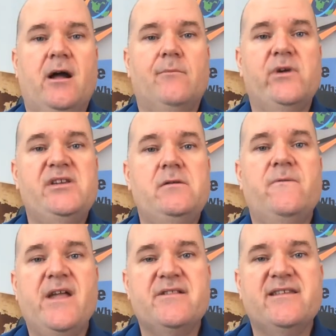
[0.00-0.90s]
We do
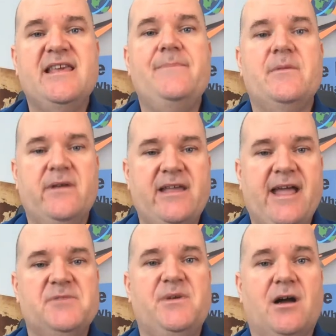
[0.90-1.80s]
things to keep them
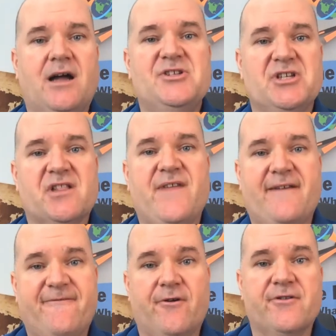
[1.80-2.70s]
engaged beyond just
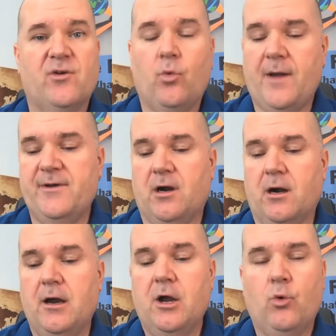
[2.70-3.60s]
that first
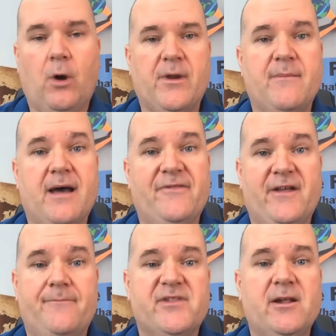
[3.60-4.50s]
webinar where we met
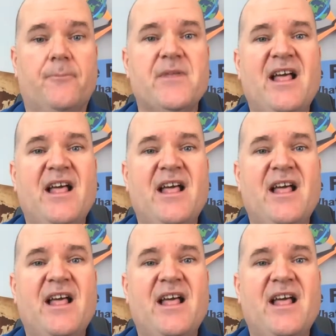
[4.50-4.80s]
them. So